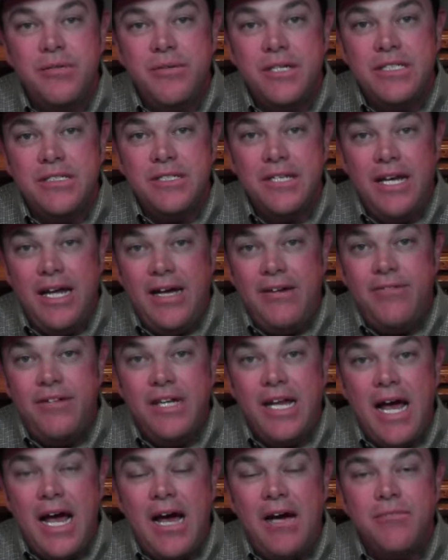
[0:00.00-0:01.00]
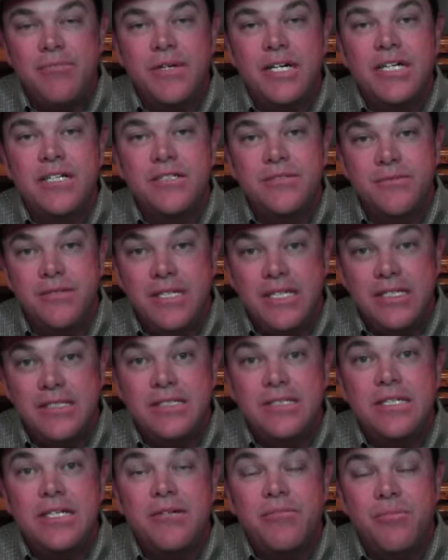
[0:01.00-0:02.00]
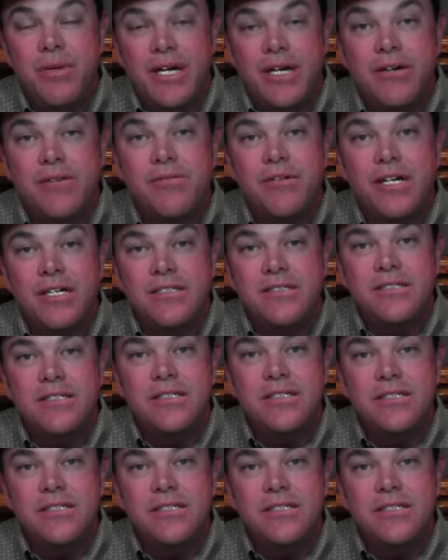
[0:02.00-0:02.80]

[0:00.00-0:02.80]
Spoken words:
much leveled out because we did see bigger runs in